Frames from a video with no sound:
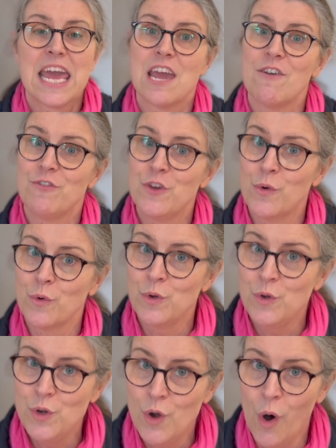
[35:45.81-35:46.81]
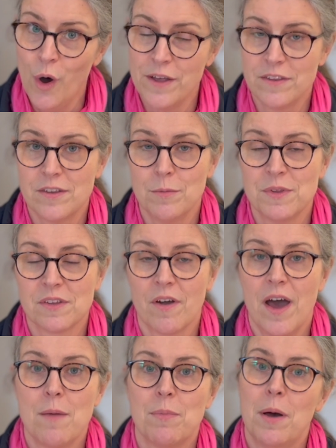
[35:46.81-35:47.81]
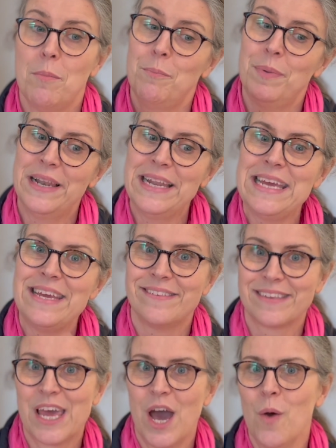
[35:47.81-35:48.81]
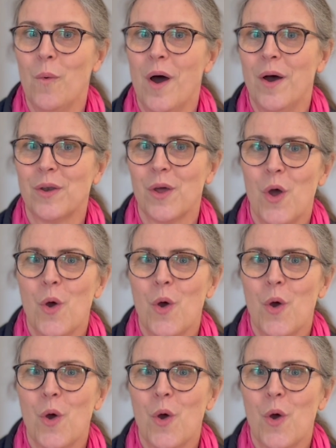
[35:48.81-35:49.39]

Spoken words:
If you're not a subscriber, please go on.